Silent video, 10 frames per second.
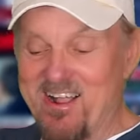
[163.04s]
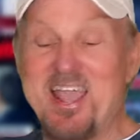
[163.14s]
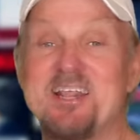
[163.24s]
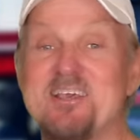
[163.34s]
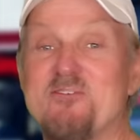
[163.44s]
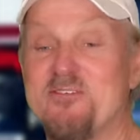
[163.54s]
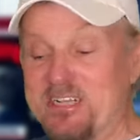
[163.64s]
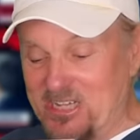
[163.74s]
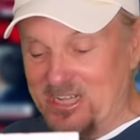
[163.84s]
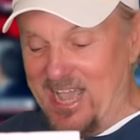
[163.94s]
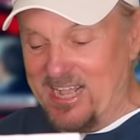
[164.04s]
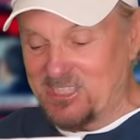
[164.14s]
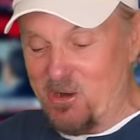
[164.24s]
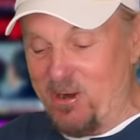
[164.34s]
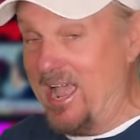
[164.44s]
right, and the official
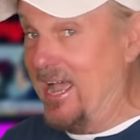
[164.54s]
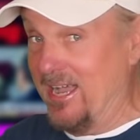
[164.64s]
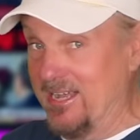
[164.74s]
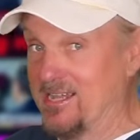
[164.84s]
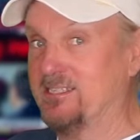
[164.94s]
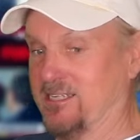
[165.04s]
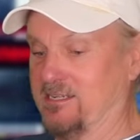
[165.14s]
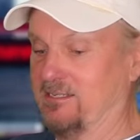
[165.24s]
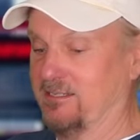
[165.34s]
answer is